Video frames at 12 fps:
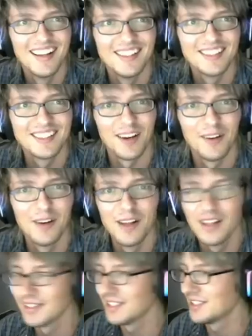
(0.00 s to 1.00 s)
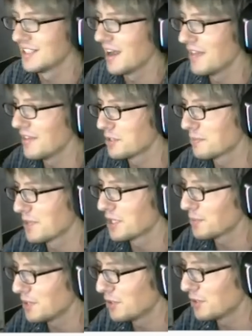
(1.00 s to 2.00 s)
So, listen, and this
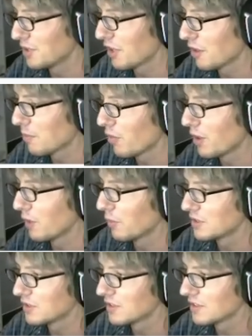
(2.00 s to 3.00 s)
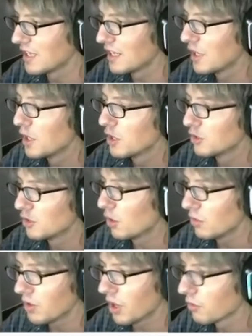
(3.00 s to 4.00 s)
brings me to another point, which is that
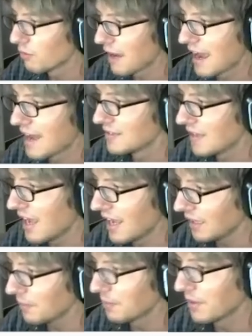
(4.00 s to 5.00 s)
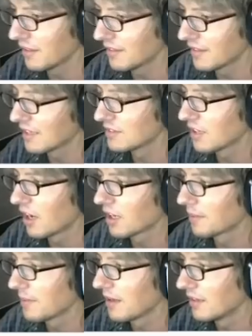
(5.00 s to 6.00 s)
don't harass anybody that I talk
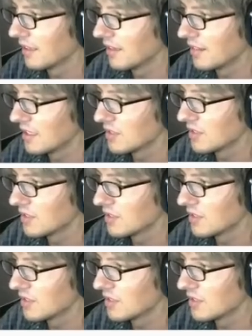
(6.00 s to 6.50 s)
about in these